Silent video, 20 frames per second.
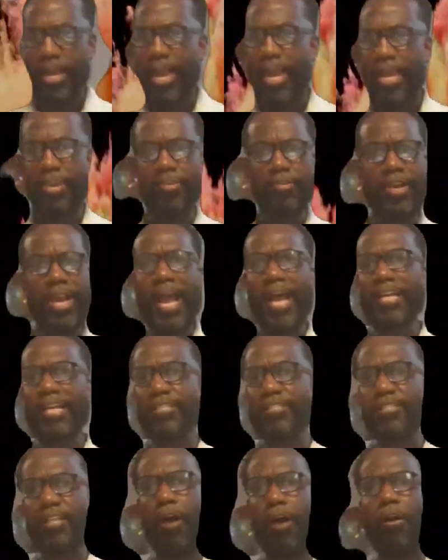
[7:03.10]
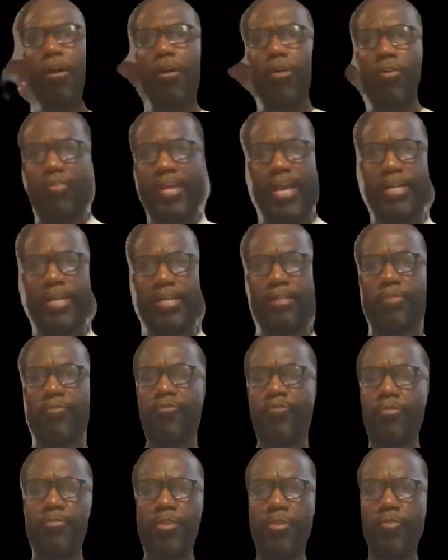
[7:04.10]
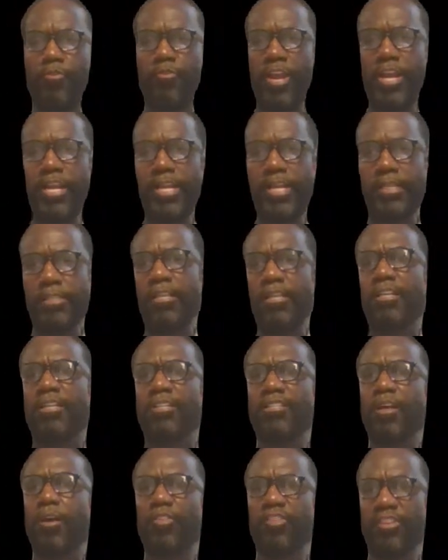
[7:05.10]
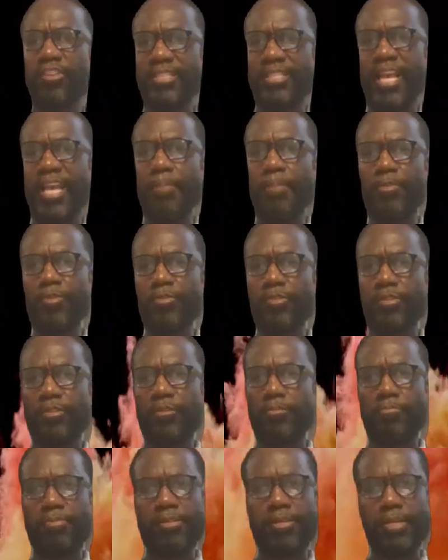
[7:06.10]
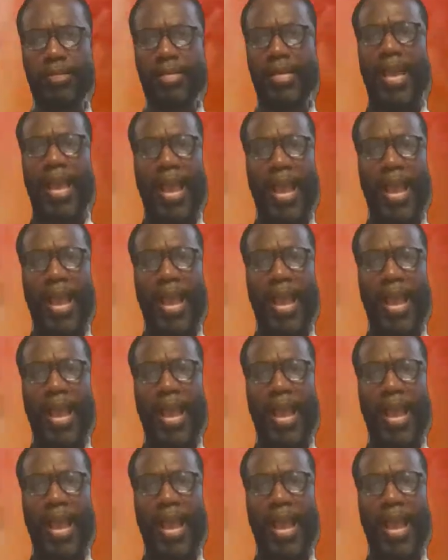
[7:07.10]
and you guys saw that from your readings, saw the examples in the book,